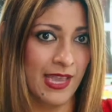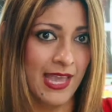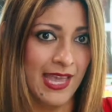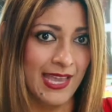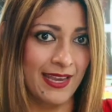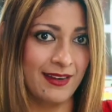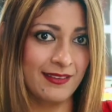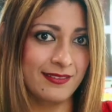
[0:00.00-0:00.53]

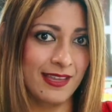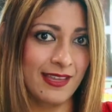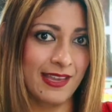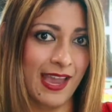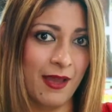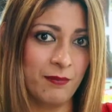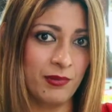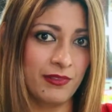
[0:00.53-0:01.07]
It is a
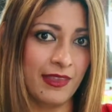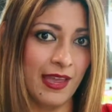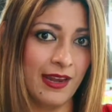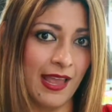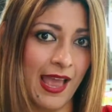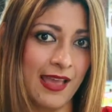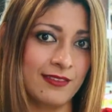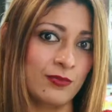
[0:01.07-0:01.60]
gamble that
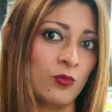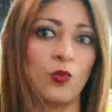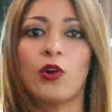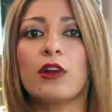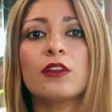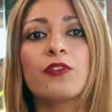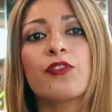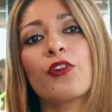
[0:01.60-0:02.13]
has
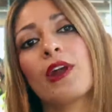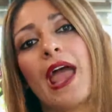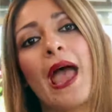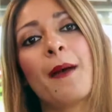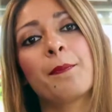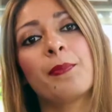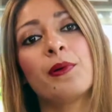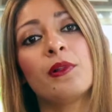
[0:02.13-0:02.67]
worked for
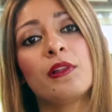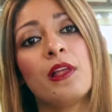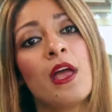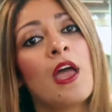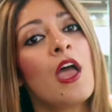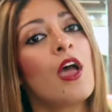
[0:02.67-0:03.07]
Apple.